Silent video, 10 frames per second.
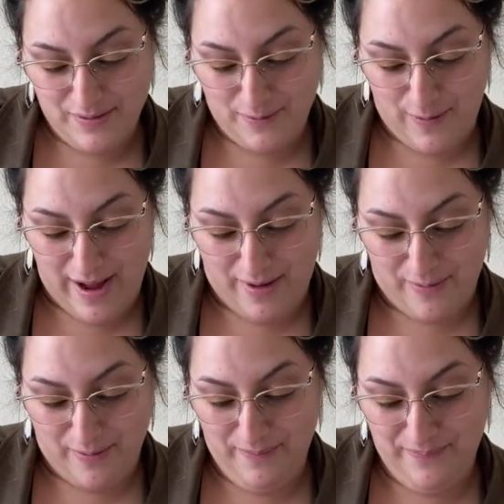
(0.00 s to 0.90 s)

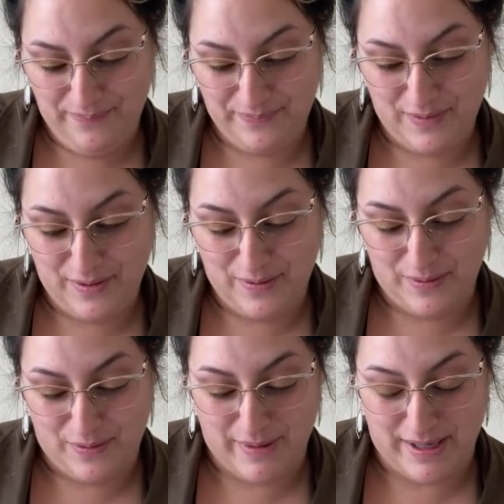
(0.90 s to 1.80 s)
Wow.
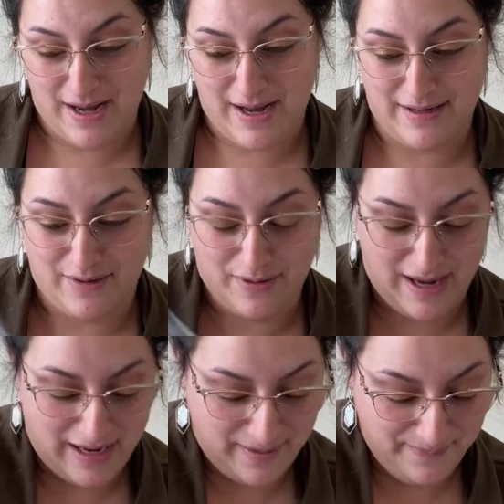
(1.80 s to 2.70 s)
Oh my God.
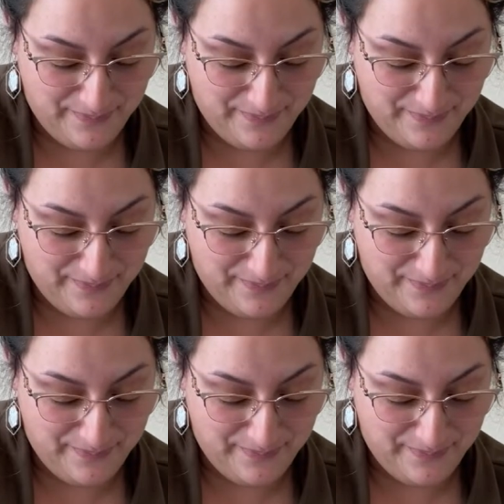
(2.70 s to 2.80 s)
Okay.